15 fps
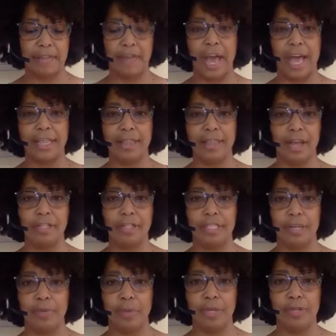if I thought
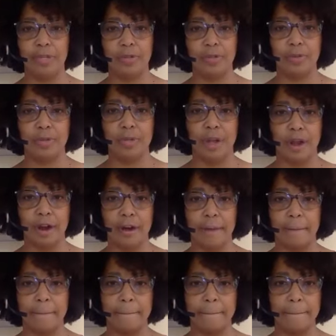she meant Jewel
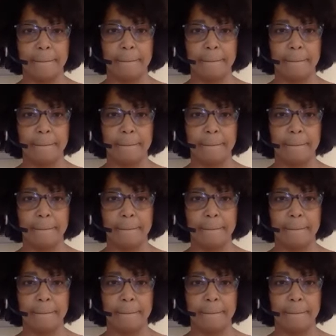harm.